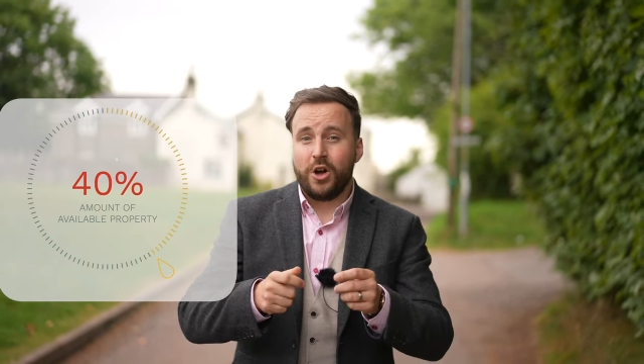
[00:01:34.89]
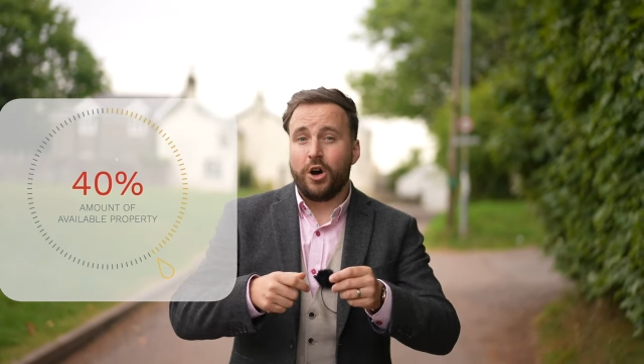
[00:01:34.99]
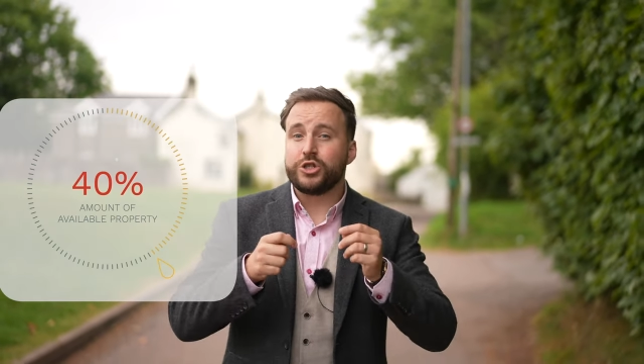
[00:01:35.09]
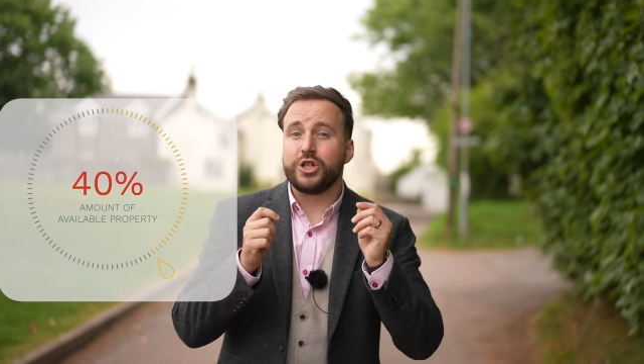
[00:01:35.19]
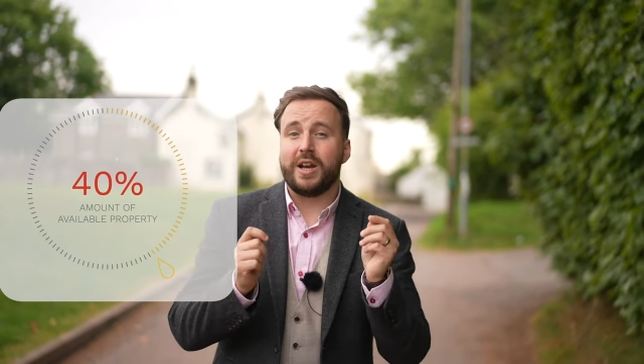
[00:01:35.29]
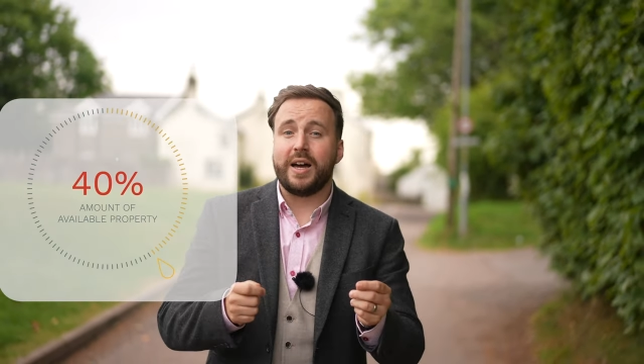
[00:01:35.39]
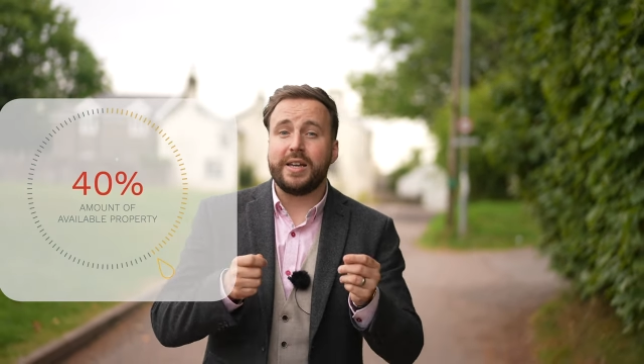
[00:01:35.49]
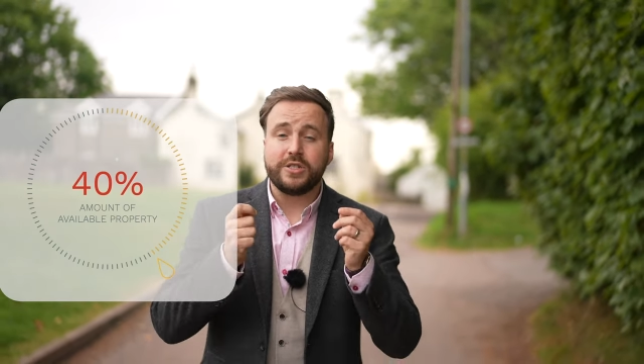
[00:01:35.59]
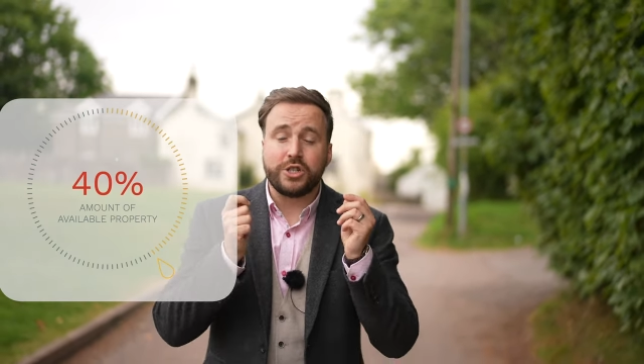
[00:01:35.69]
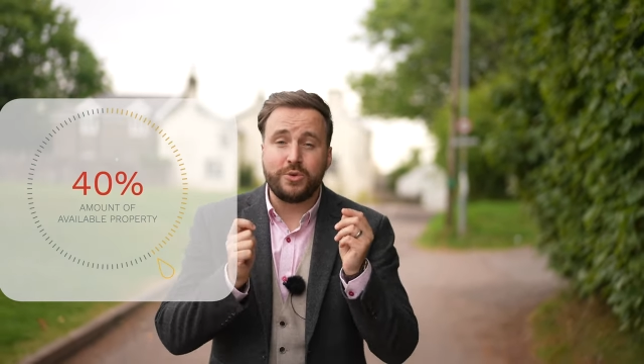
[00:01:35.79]
on
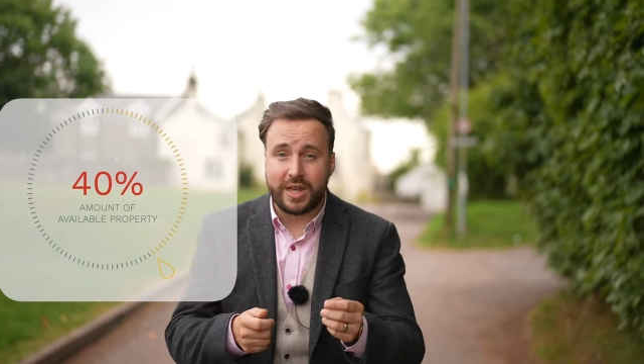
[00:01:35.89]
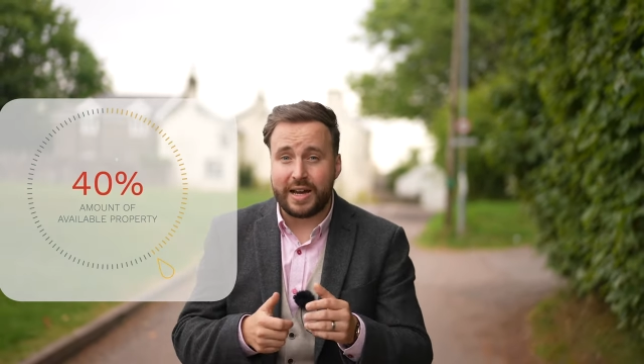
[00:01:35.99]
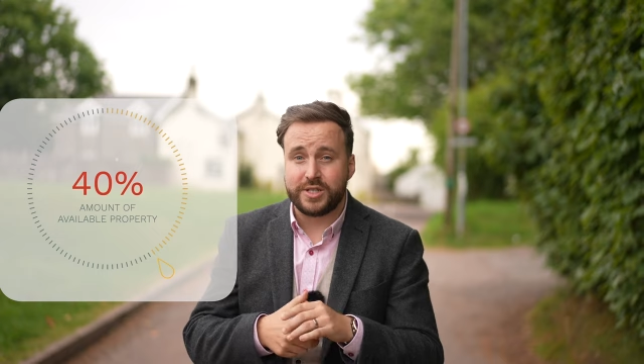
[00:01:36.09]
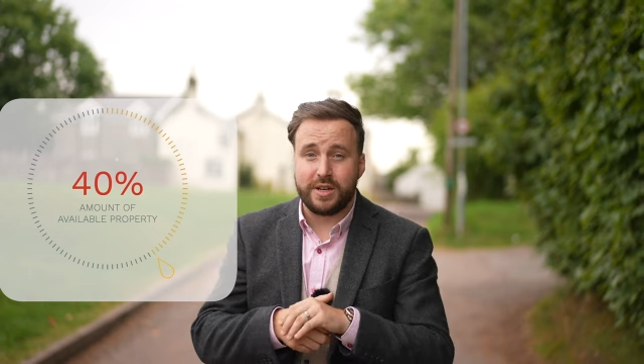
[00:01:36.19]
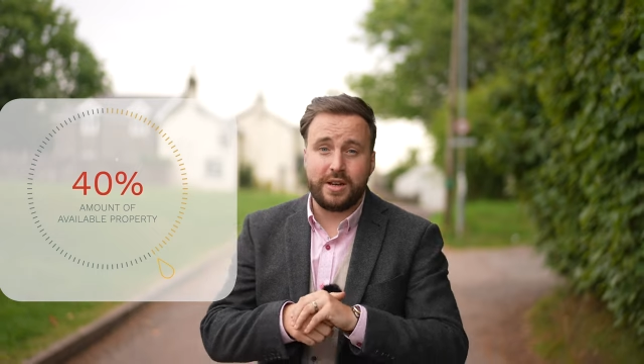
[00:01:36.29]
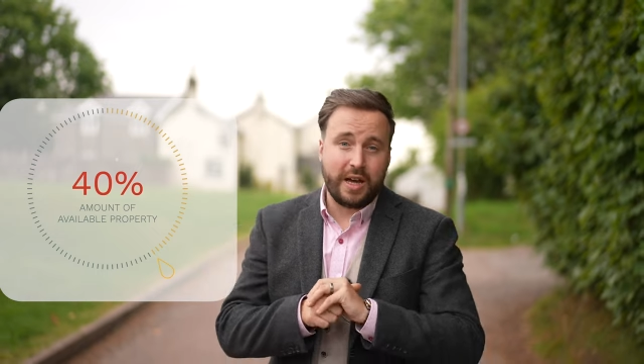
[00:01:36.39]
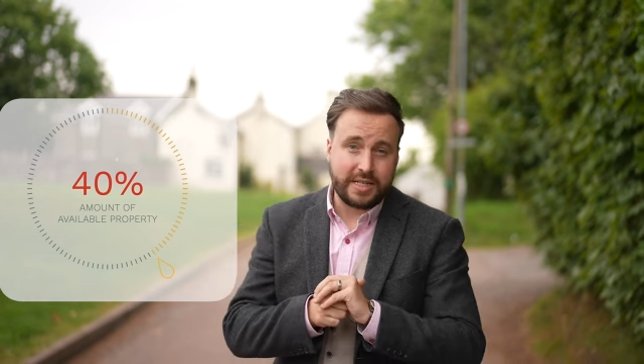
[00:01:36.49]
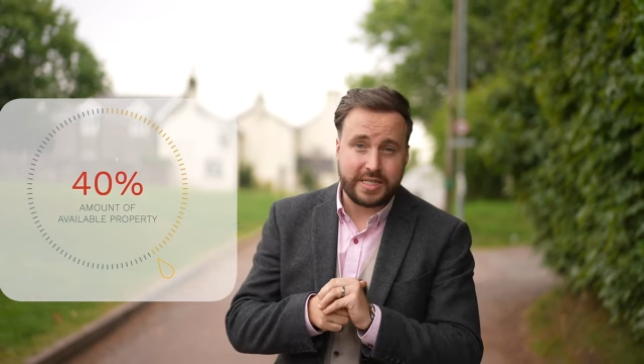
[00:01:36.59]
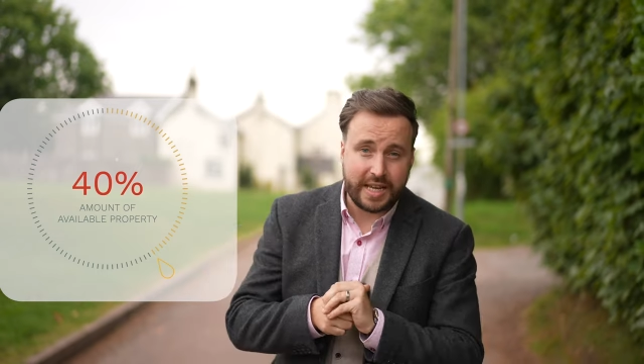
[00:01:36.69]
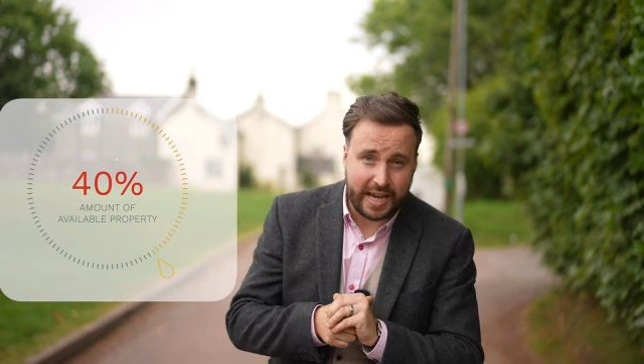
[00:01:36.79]
July
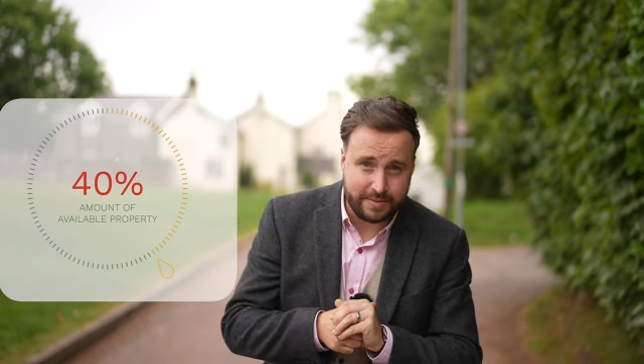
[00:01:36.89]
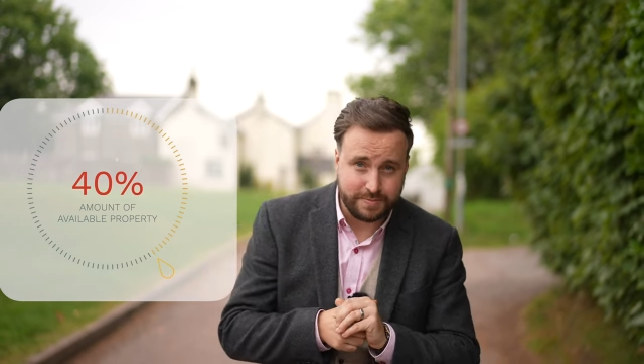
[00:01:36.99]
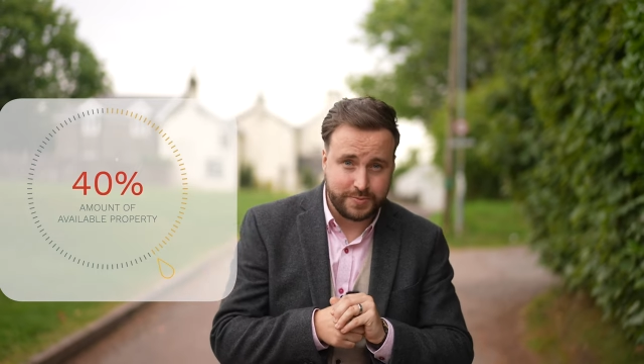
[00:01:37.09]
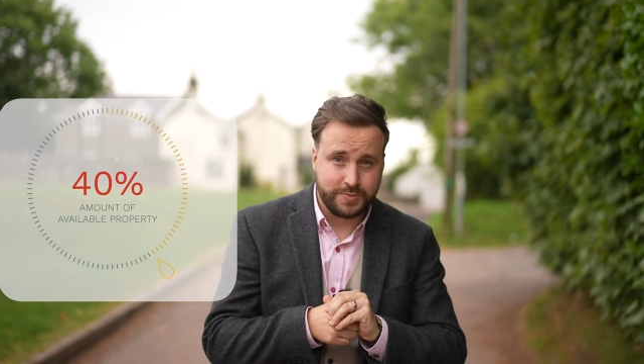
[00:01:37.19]
2019.